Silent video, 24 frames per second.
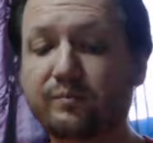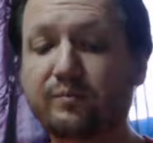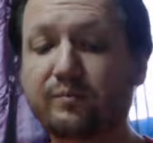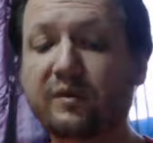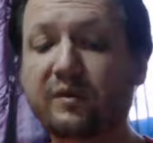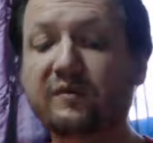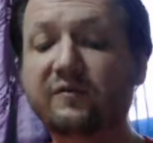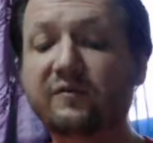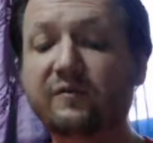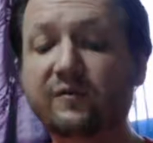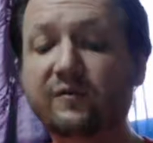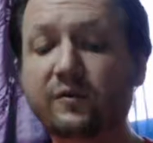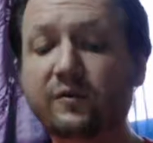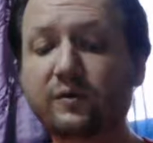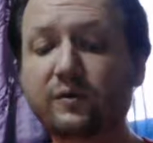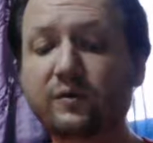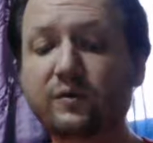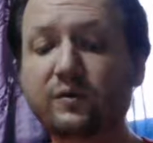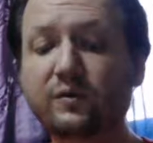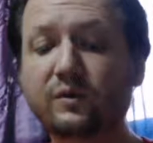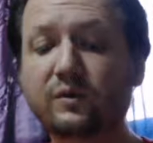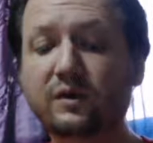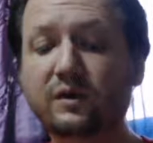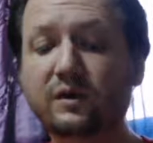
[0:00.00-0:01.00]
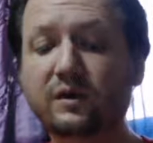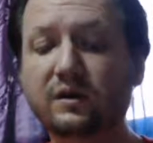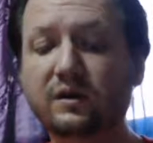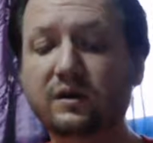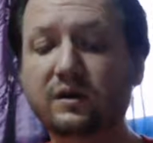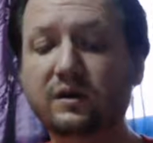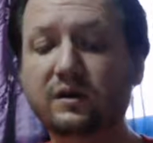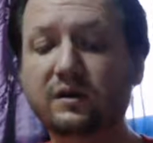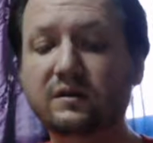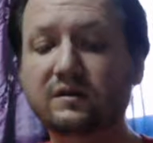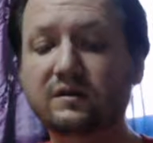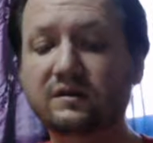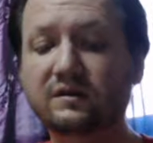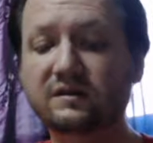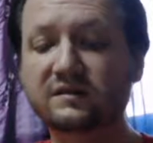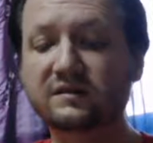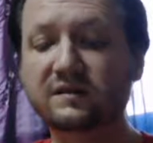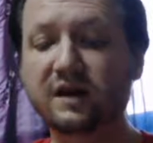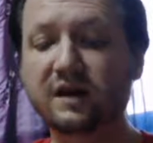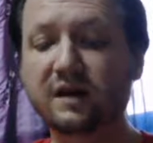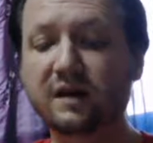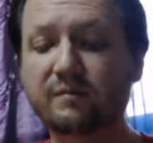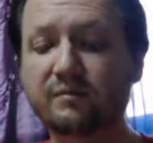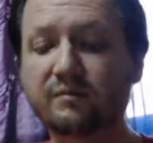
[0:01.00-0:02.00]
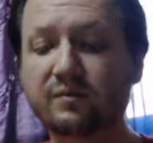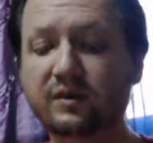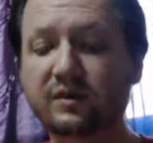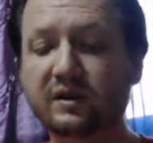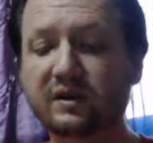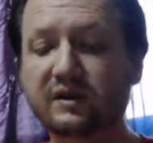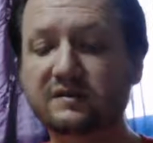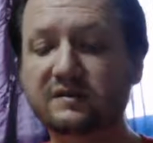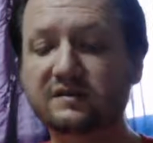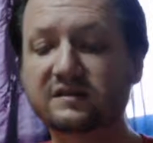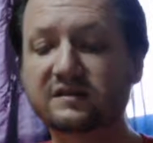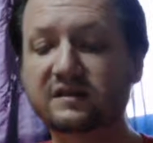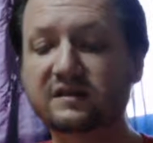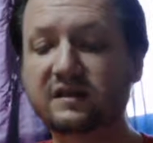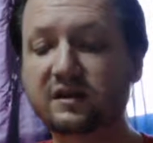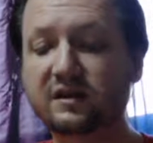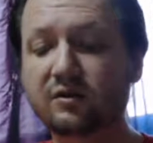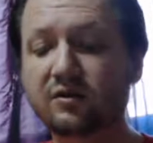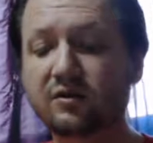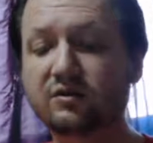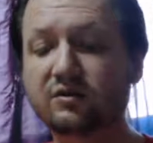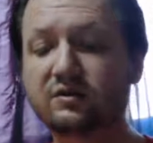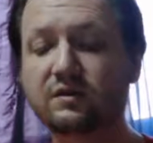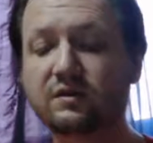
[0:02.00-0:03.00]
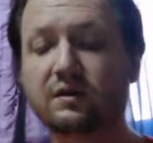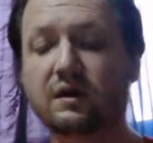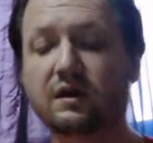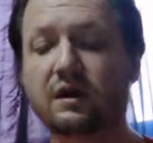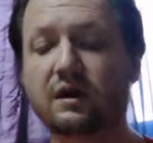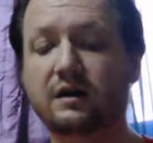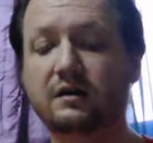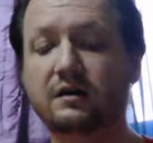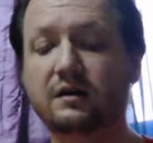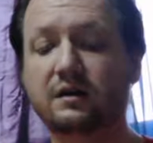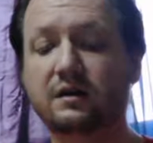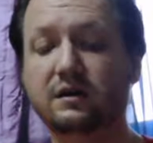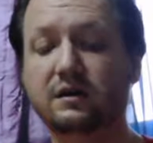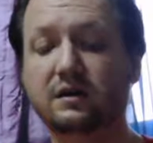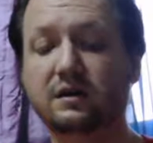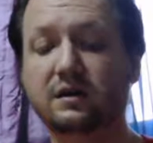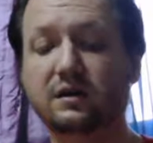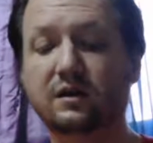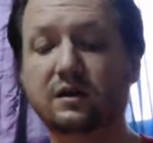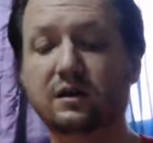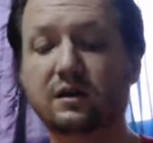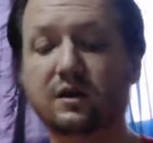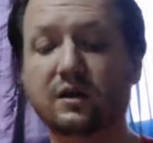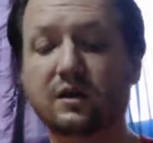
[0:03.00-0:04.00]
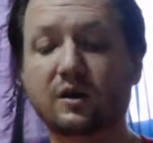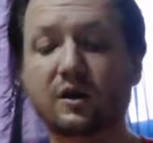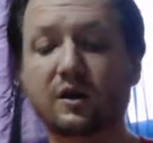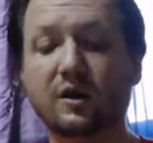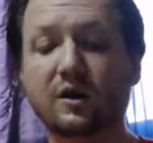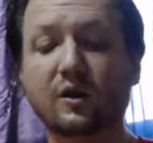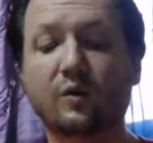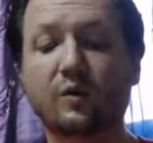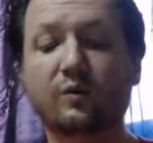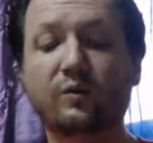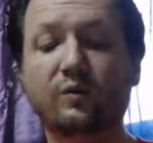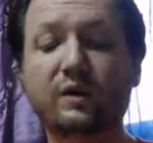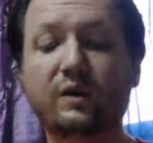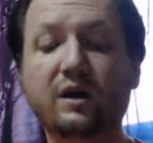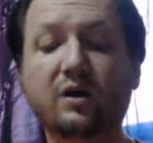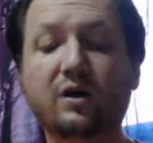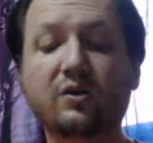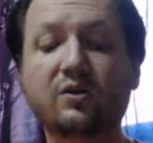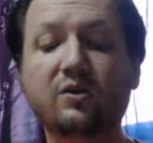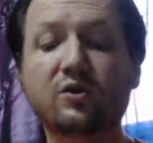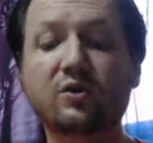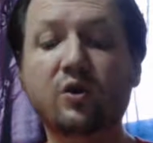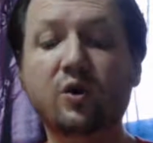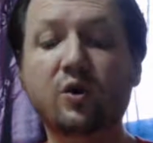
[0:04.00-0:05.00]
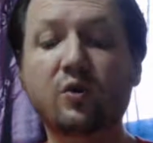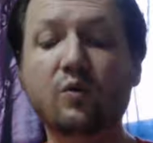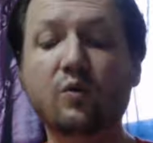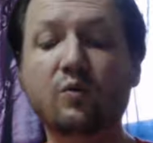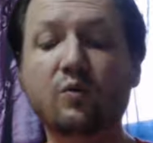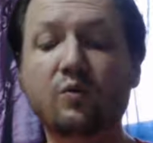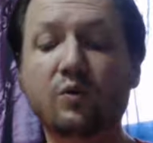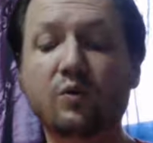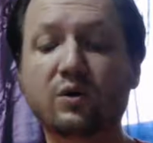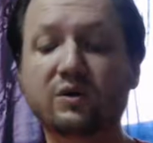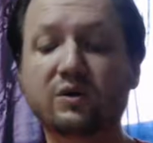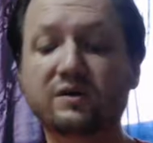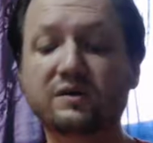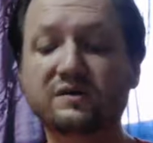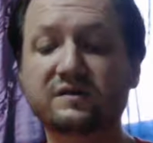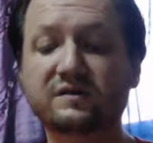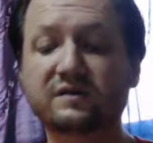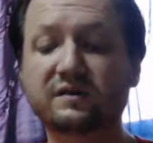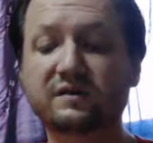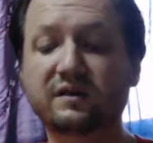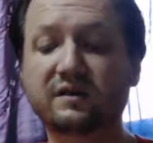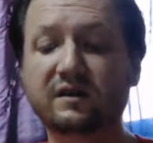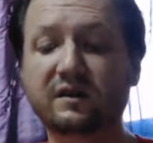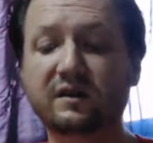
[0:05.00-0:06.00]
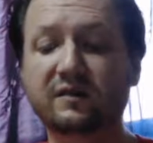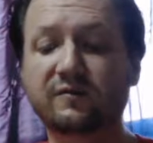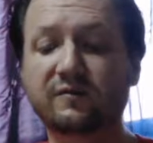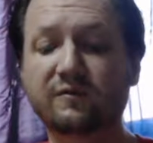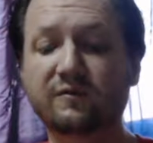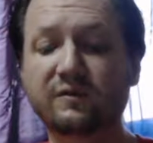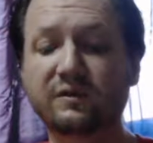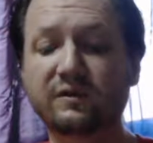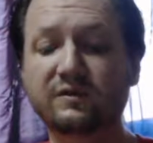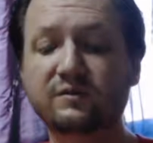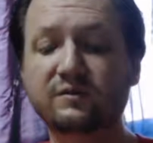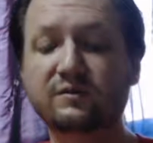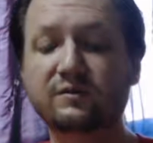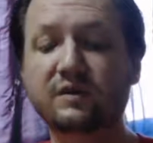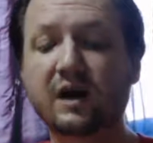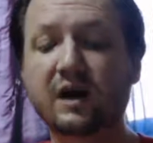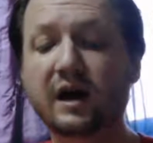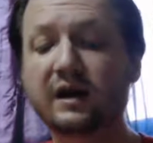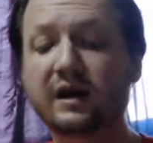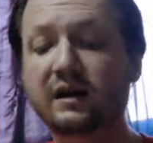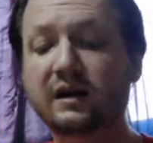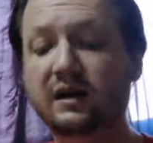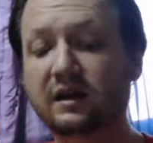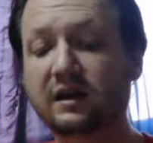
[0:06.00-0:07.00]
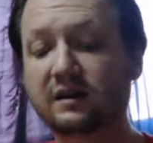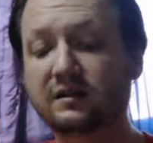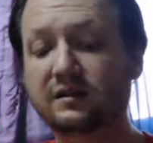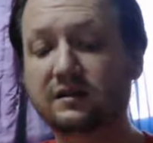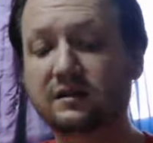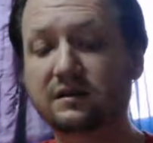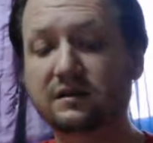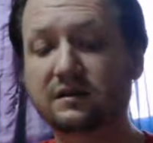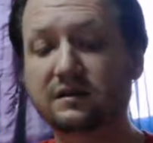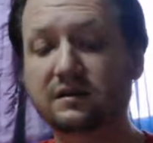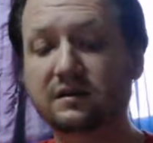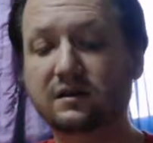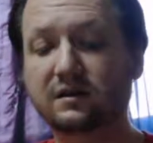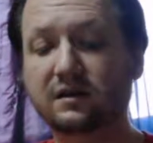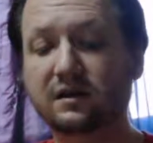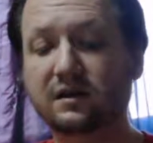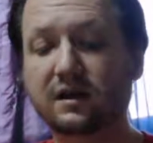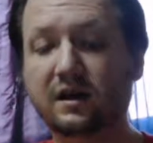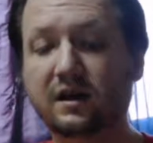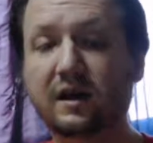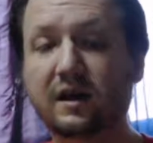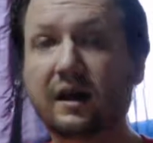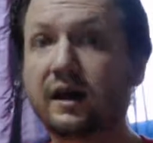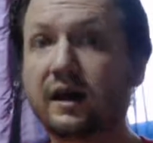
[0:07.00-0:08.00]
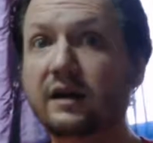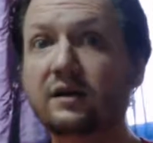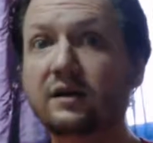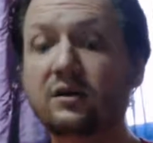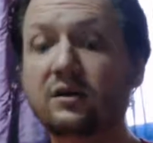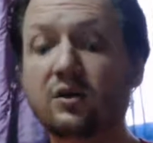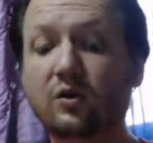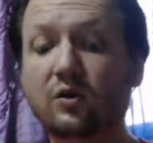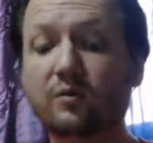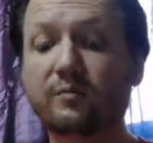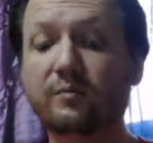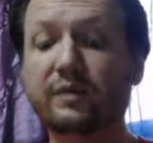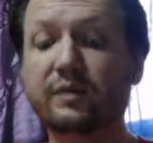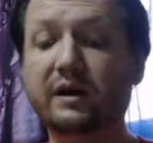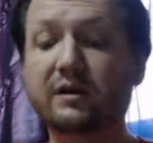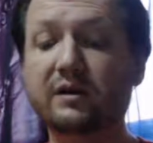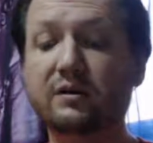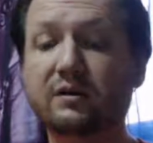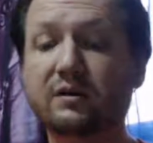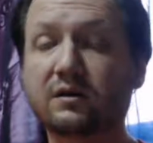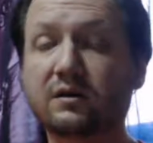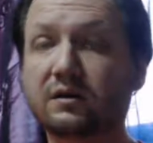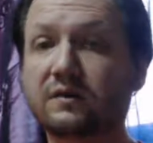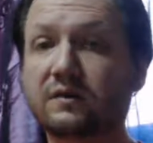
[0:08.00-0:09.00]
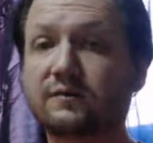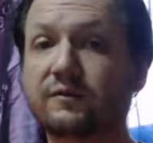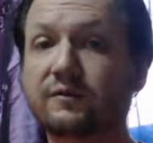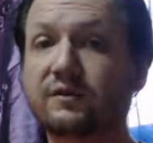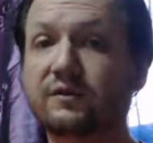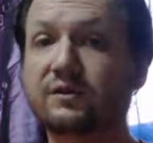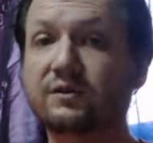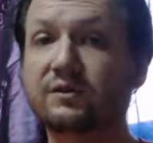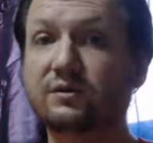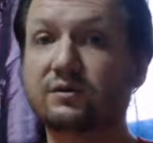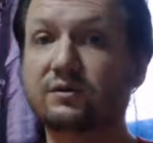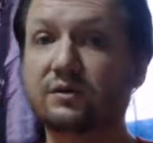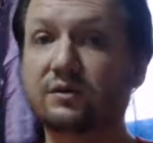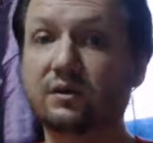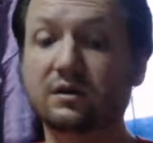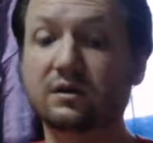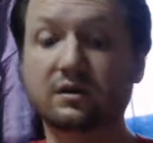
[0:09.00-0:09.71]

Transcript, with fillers: But food does not bring us nearer to God. We are no worse if we do not eat, and no better if we do.